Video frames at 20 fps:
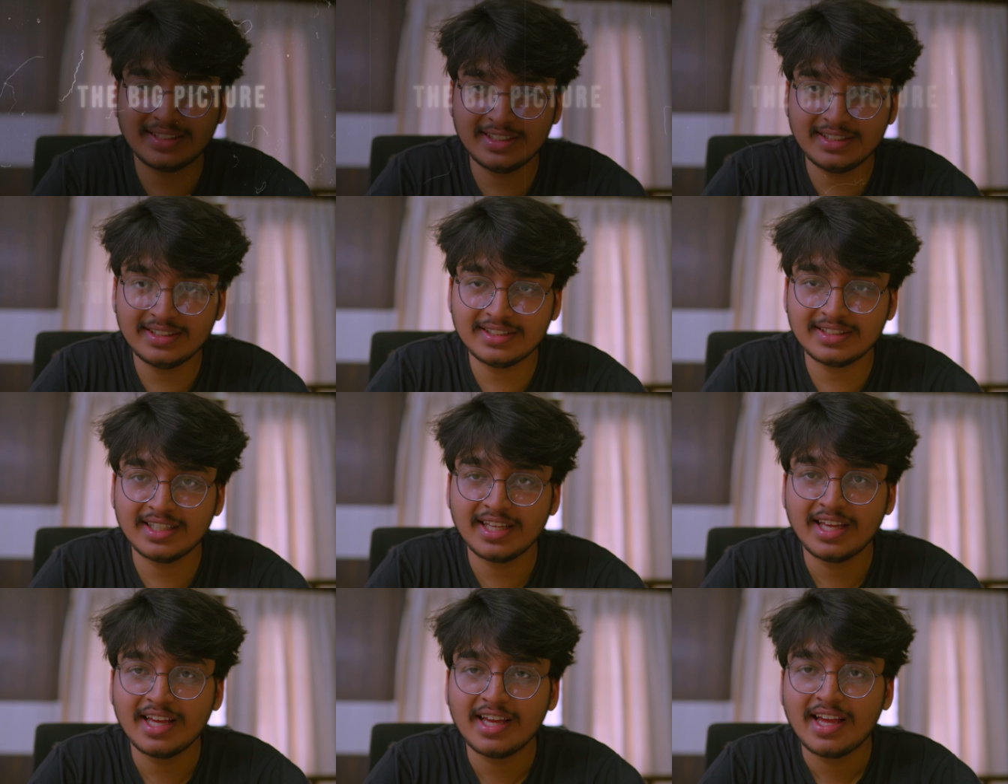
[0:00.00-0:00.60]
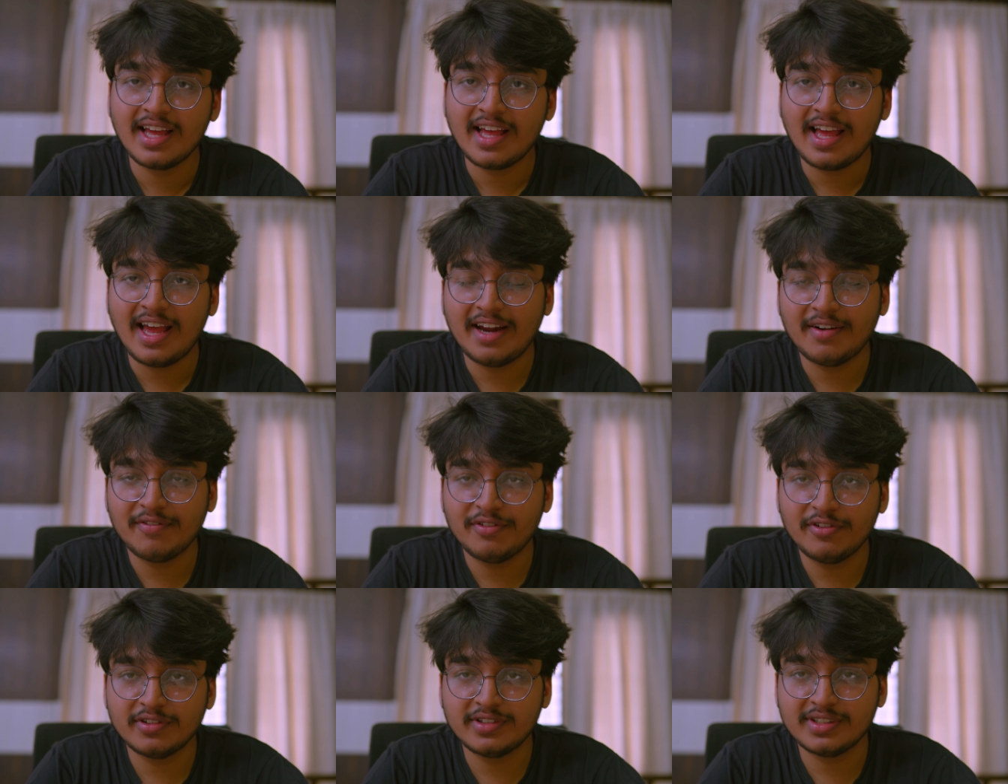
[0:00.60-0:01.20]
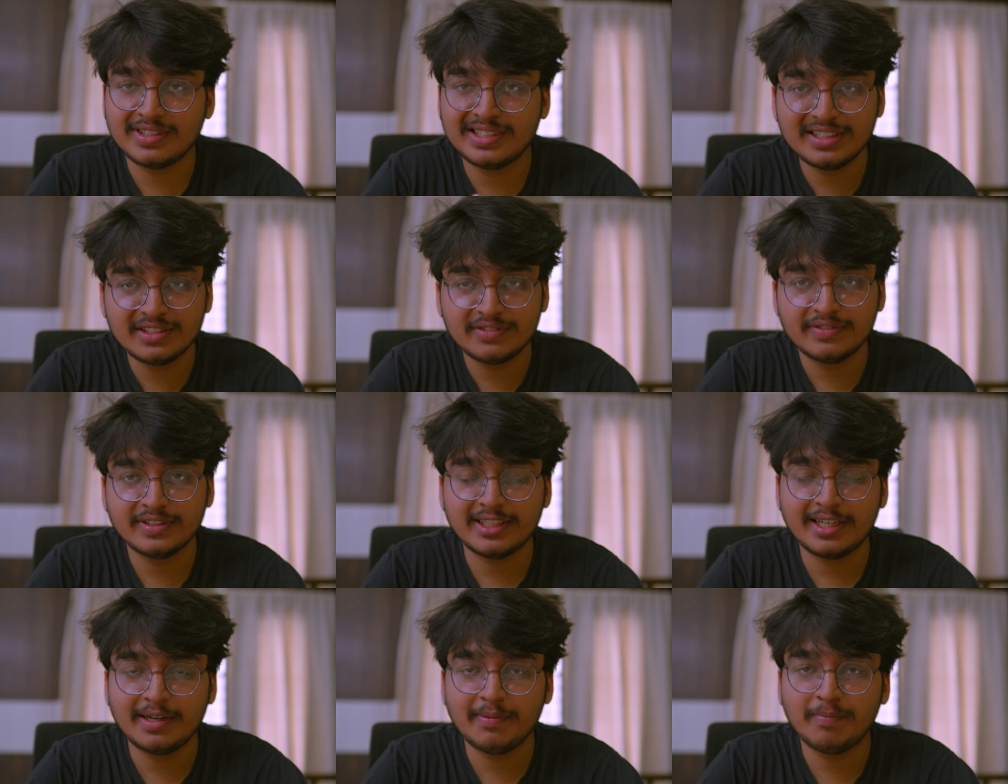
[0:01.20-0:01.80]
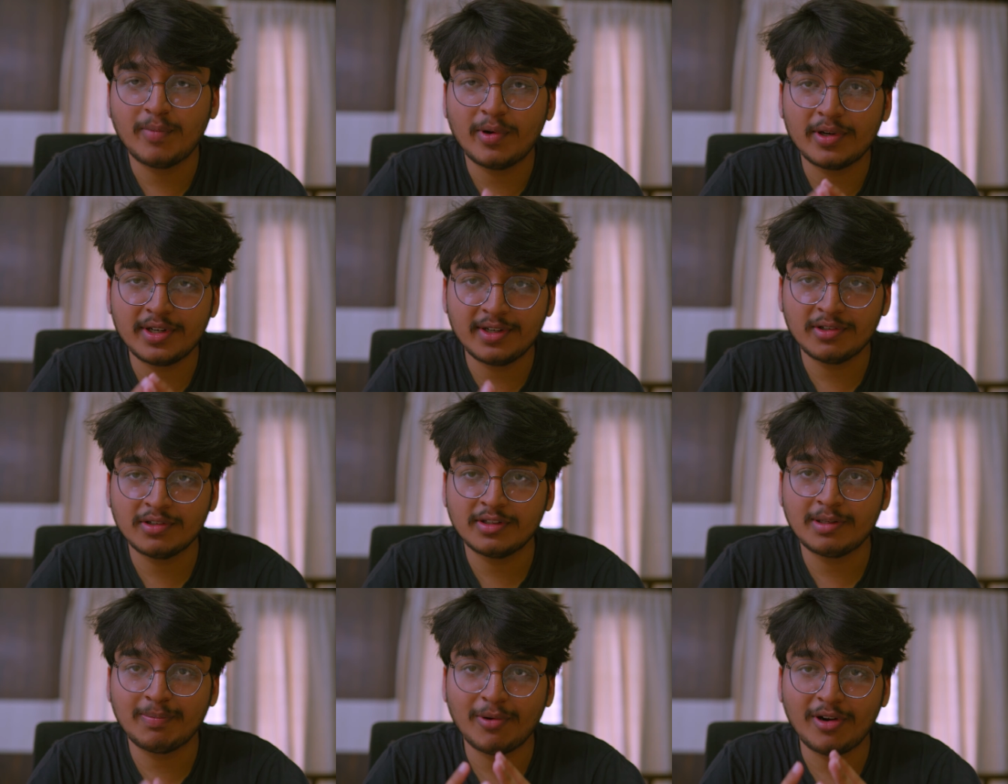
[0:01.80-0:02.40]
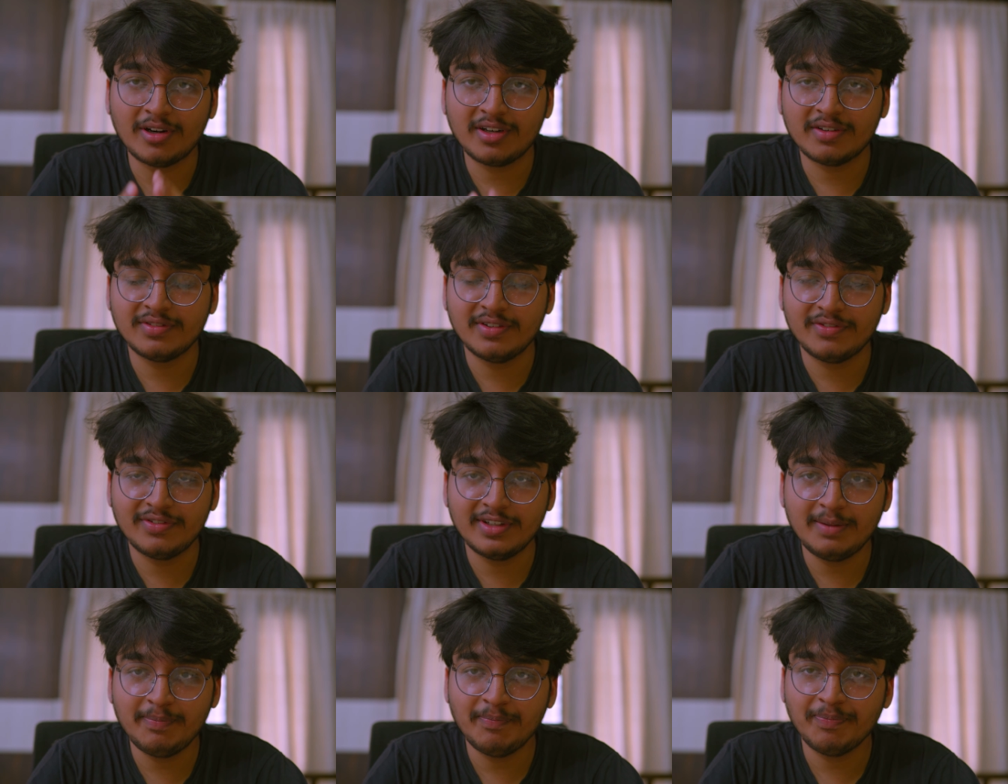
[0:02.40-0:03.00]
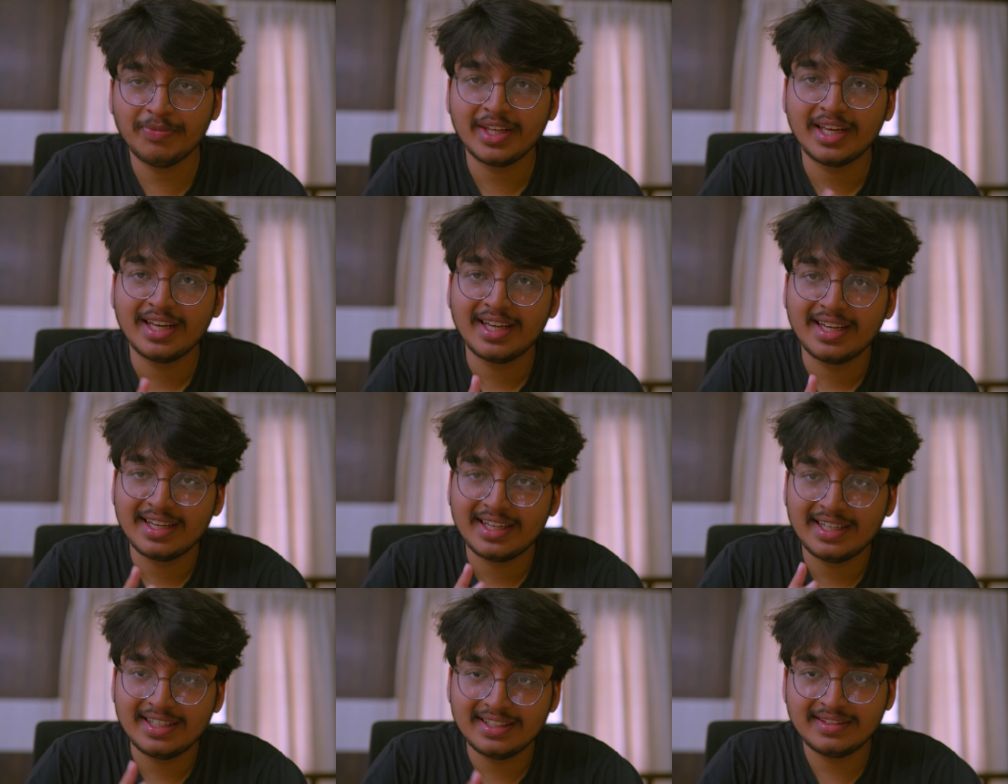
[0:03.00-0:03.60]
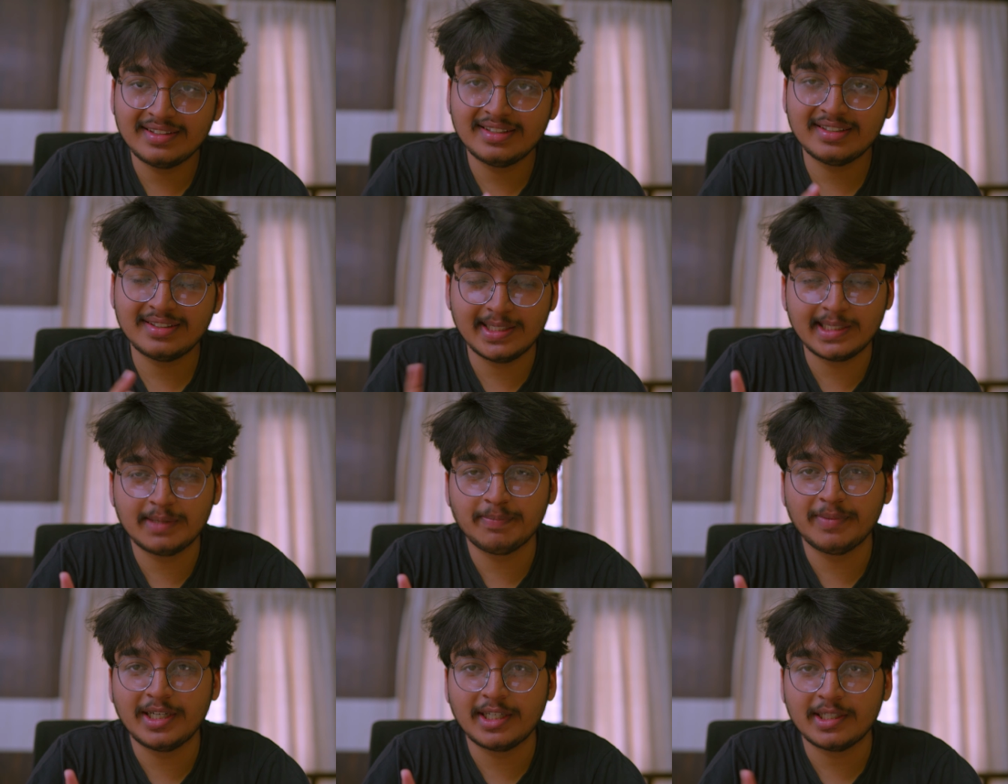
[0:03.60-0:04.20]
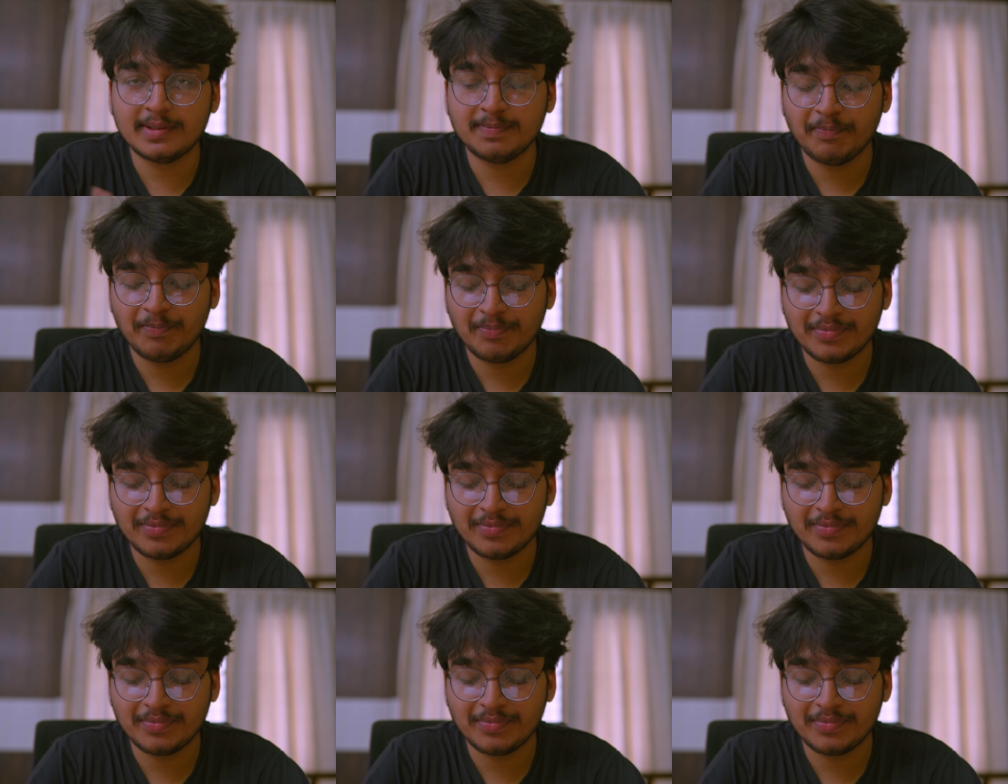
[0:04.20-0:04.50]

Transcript: scenes, and few of the scenes which are important to the plot of the film in this segment.